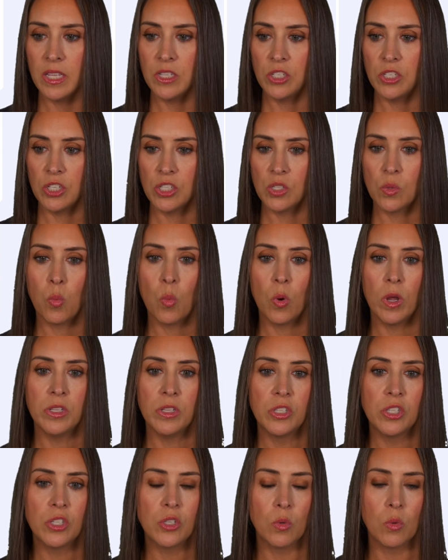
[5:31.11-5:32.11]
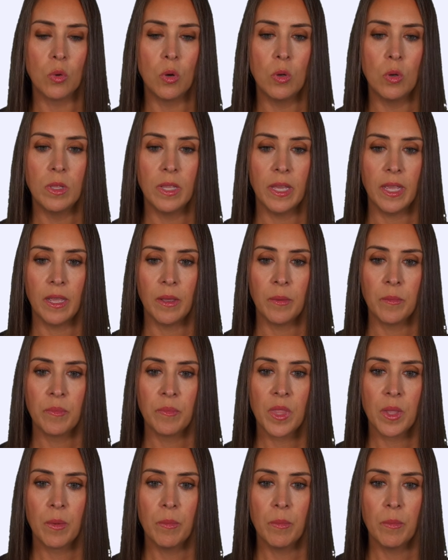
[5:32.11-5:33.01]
it's just one scrolling.